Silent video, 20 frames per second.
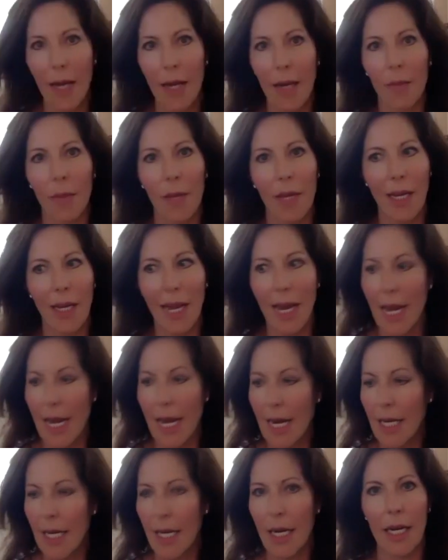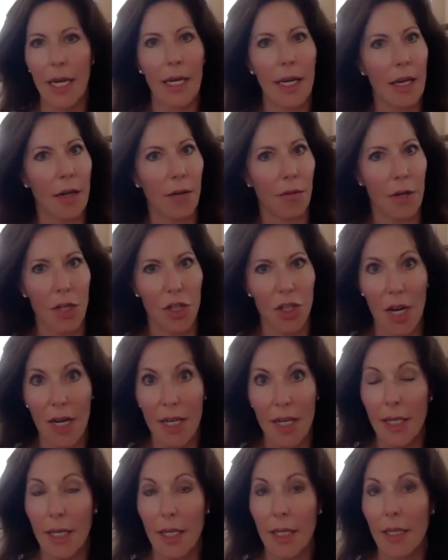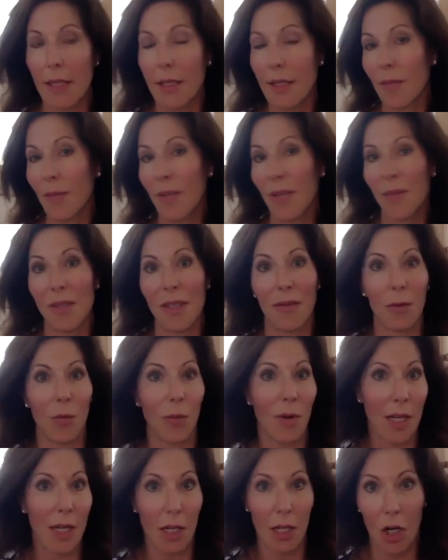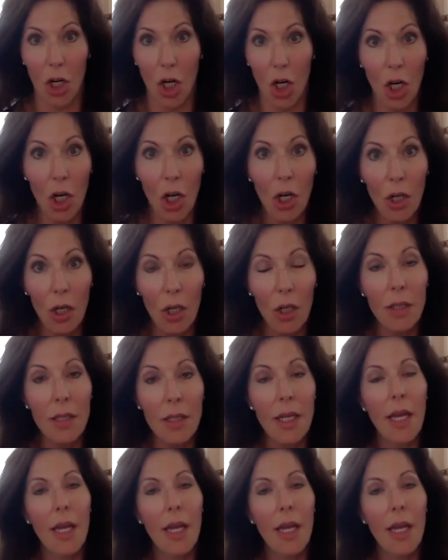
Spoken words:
am yeah. like hating and rejecting and sometimes even wanting to hurt